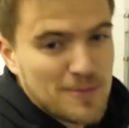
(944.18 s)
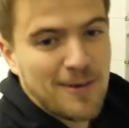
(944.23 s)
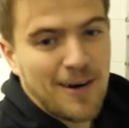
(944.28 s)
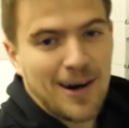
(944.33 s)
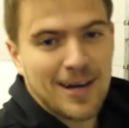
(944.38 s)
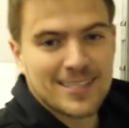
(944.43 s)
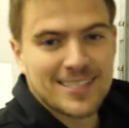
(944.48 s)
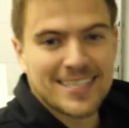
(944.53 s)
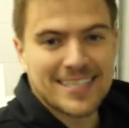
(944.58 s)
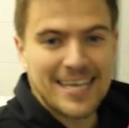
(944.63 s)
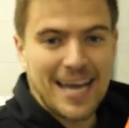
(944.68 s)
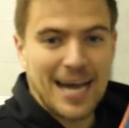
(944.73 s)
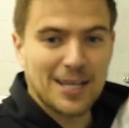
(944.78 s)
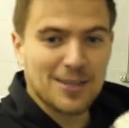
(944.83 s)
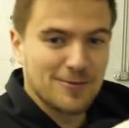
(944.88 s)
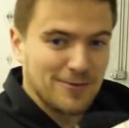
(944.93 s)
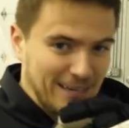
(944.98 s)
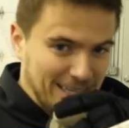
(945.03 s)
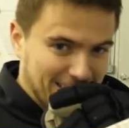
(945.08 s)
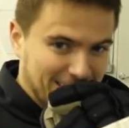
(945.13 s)
move on to the
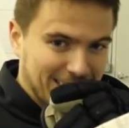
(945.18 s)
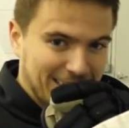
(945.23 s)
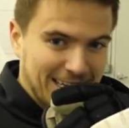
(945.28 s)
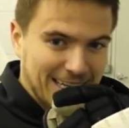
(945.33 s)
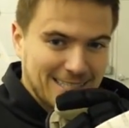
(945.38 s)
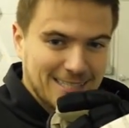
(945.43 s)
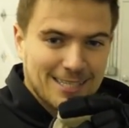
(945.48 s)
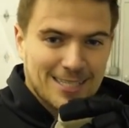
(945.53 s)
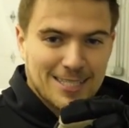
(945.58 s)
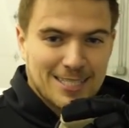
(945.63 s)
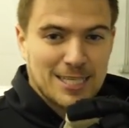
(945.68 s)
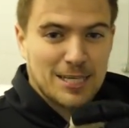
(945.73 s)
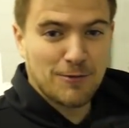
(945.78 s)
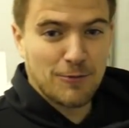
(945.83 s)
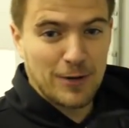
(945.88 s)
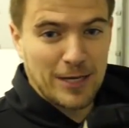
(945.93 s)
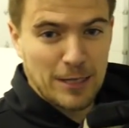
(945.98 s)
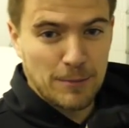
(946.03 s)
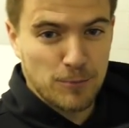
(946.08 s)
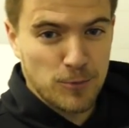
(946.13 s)
Elevate 6 and see if
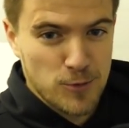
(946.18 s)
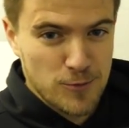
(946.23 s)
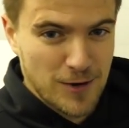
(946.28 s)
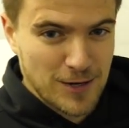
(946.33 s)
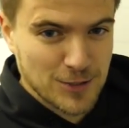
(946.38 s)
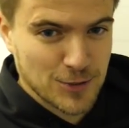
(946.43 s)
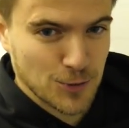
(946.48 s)
we can improve our